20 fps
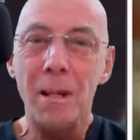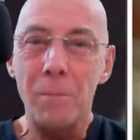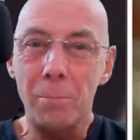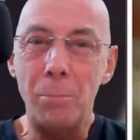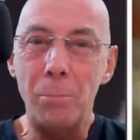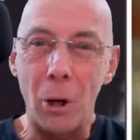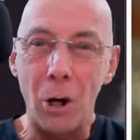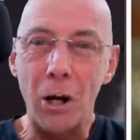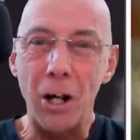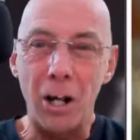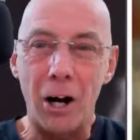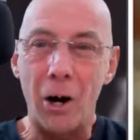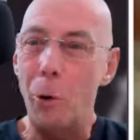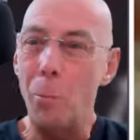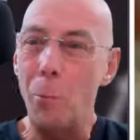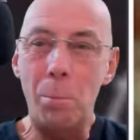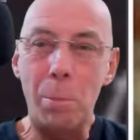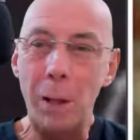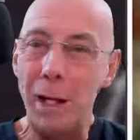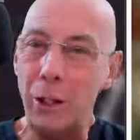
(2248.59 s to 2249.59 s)
Buy and
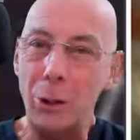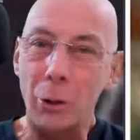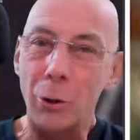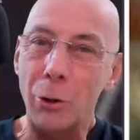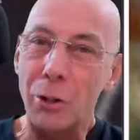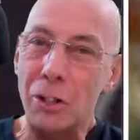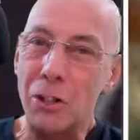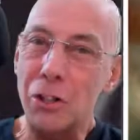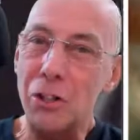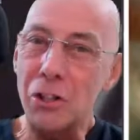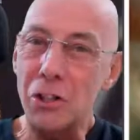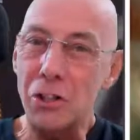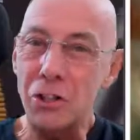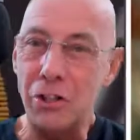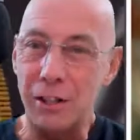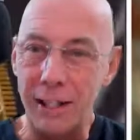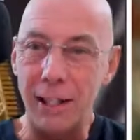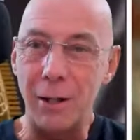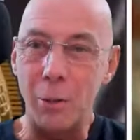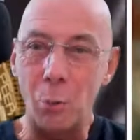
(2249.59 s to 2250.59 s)
hold Bitcoin and just
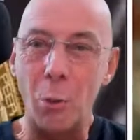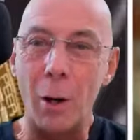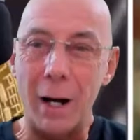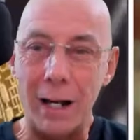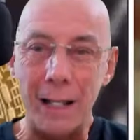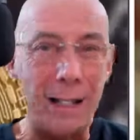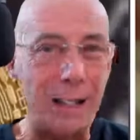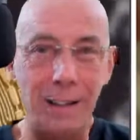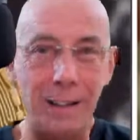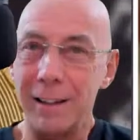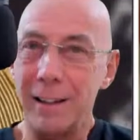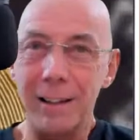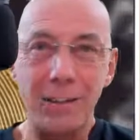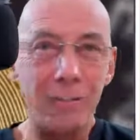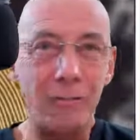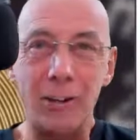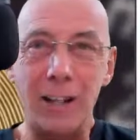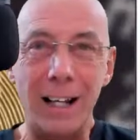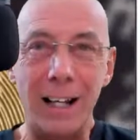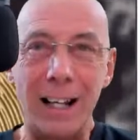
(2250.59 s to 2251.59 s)
sit and wait.
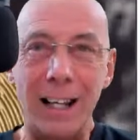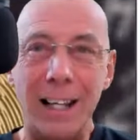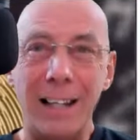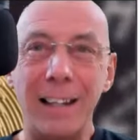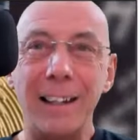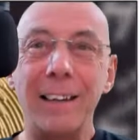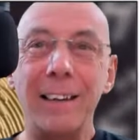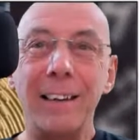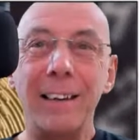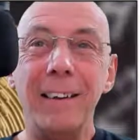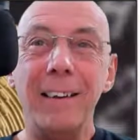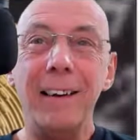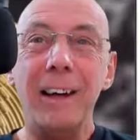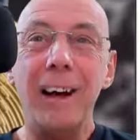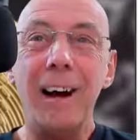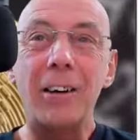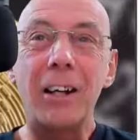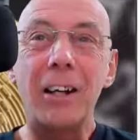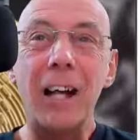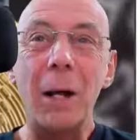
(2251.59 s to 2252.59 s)
Really?
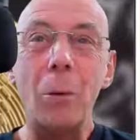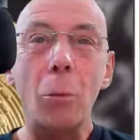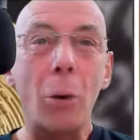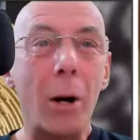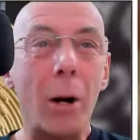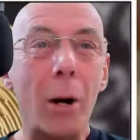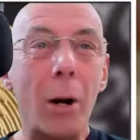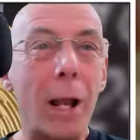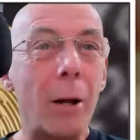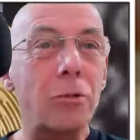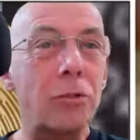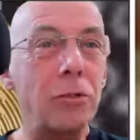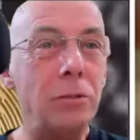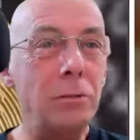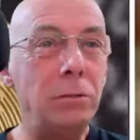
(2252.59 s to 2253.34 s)
Okay, what else?